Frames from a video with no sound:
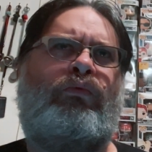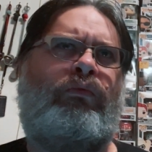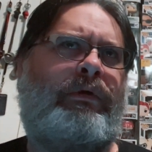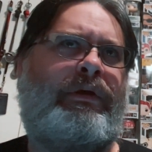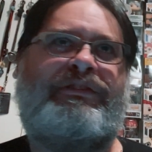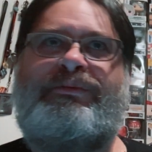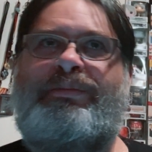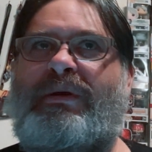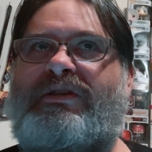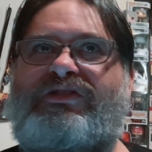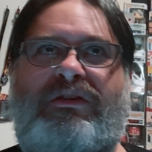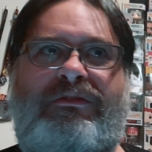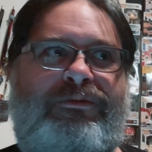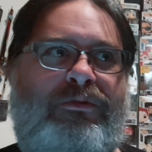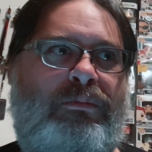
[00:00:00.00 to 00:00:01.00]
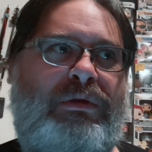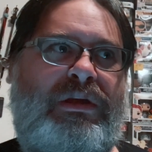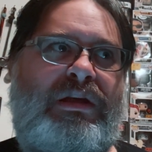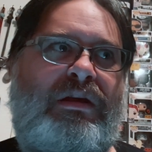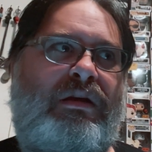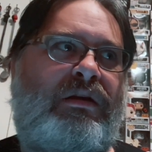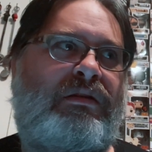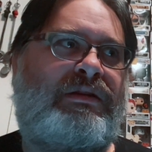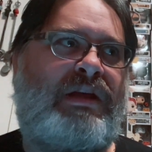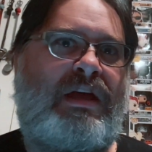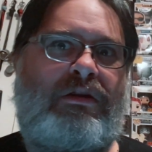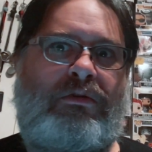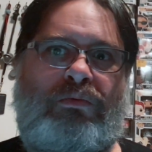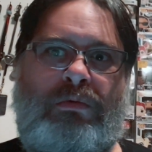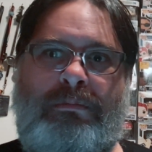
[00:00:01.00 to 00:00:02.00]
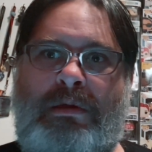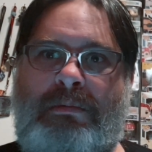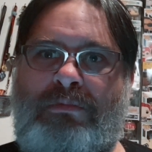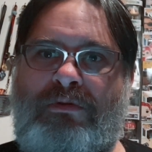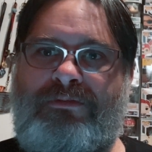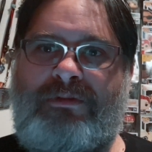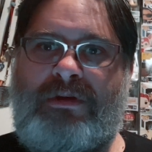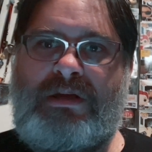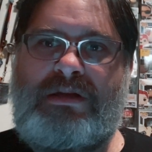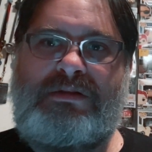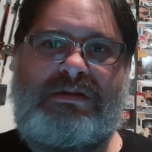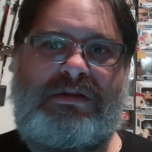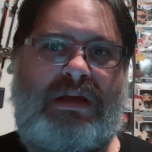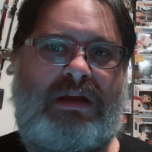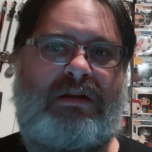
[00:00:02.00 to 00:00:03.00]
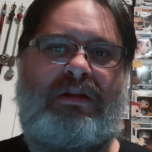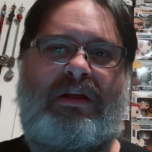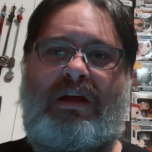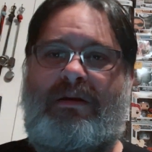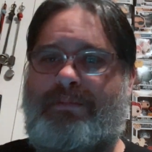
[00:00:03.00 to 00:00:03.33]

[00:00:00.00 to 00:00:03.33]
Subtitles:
Especially from a Day to Remember fans. Like a lot of